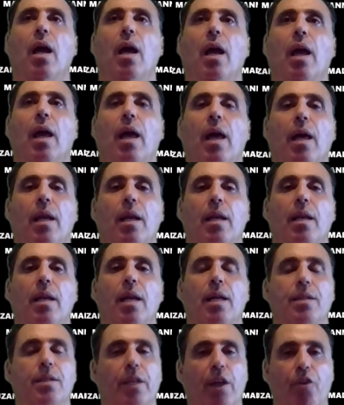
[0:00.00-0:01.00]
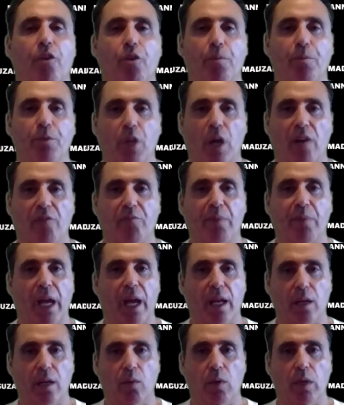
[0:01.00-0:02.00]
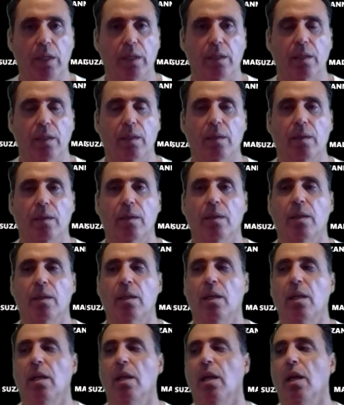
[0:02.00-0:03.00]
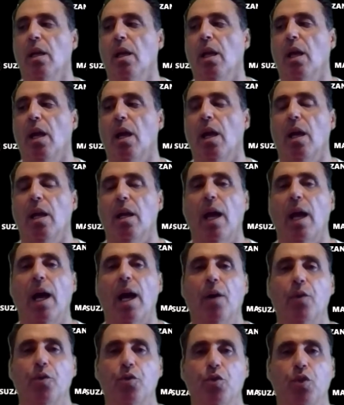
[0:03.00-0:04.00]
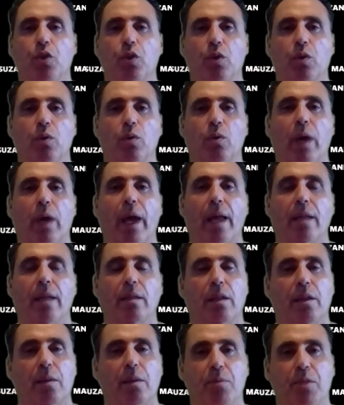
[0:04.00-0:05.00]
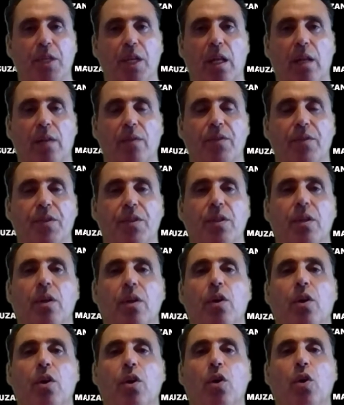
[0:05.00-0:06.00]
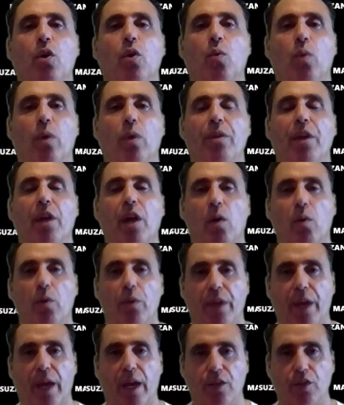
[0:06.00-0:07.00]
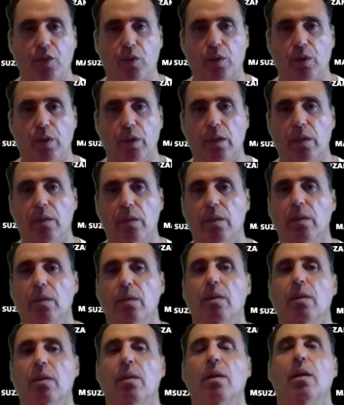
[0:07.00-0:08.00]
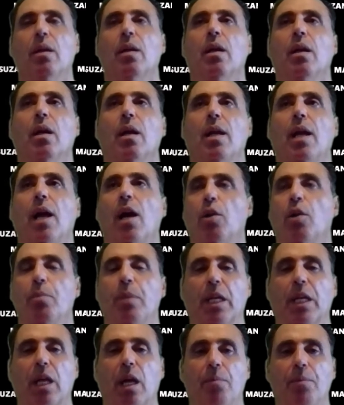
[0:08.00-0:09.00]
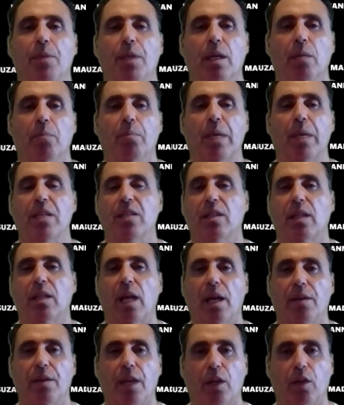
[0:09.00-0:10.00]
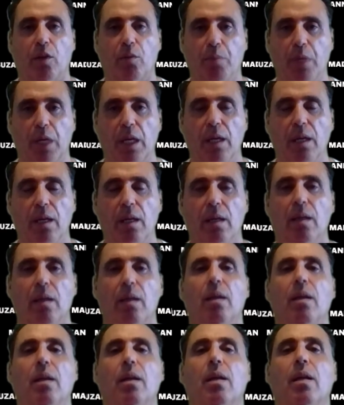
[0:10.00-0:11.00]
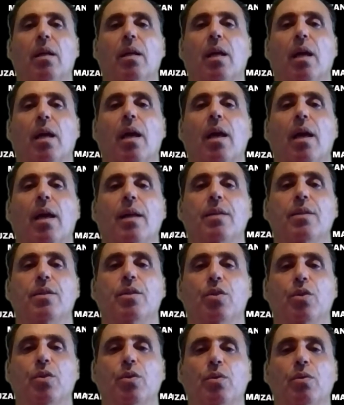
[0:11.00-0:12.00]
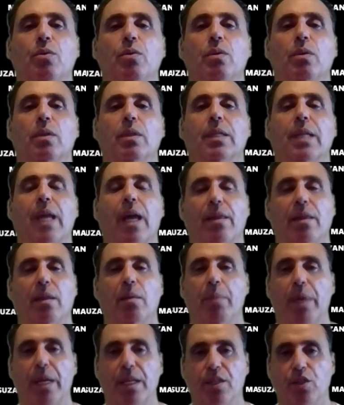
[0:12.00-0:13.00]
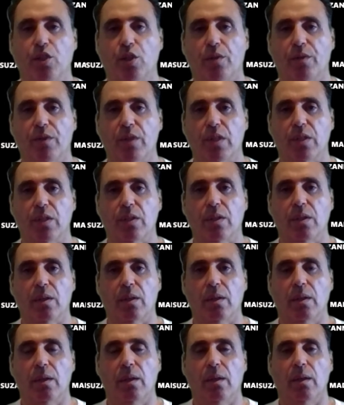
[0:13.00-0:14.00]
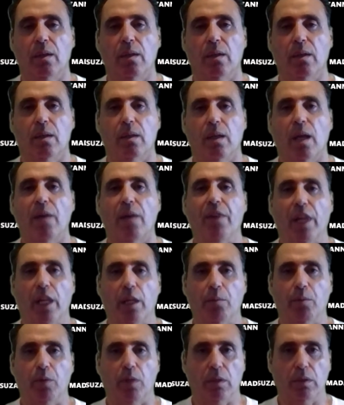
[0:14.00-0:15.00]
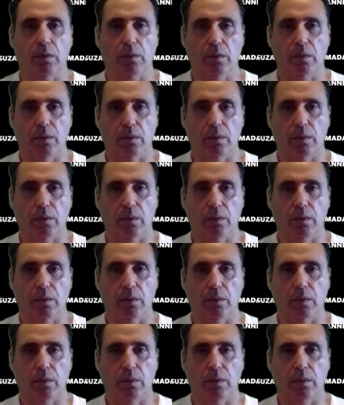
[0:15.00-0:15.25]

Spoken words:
and not to get ripped off by anyone, and how to handle themselves when they are with the escort, and how to become the best client they could be, and to get the best service available